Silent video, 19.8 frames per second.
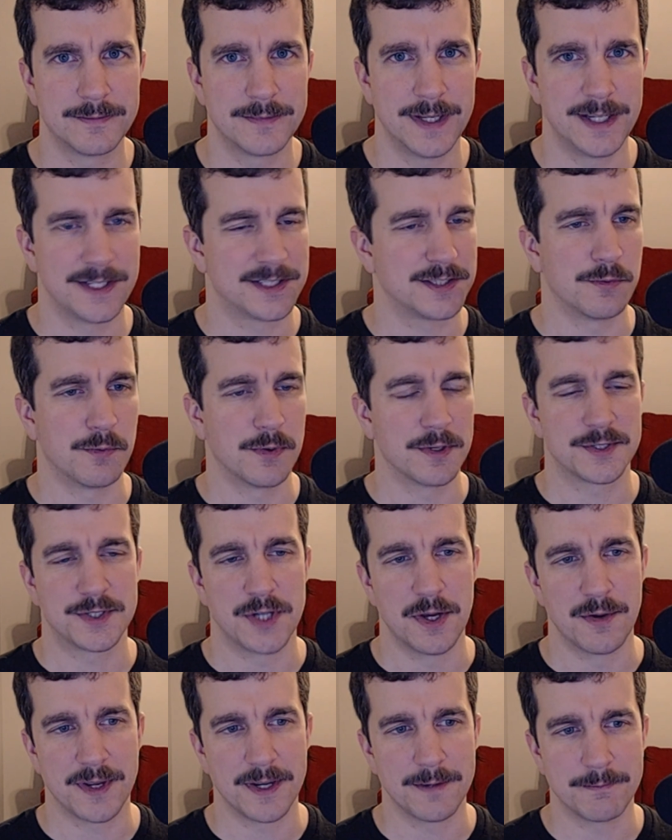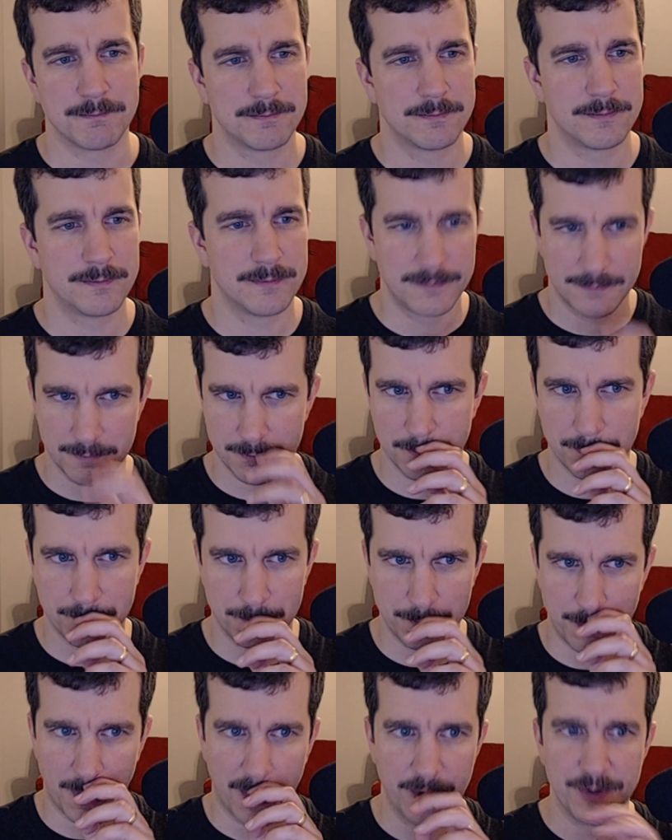It's the worst token,
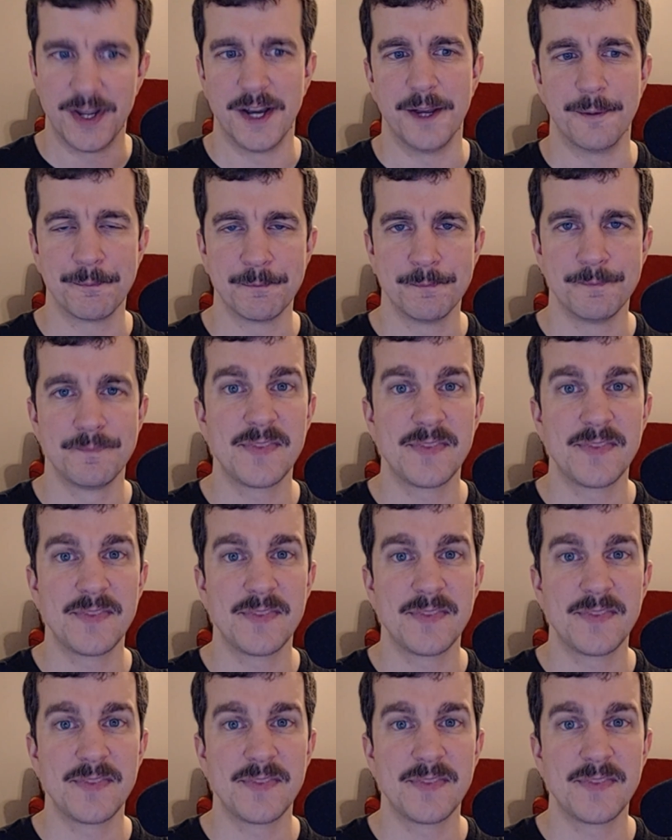bar none.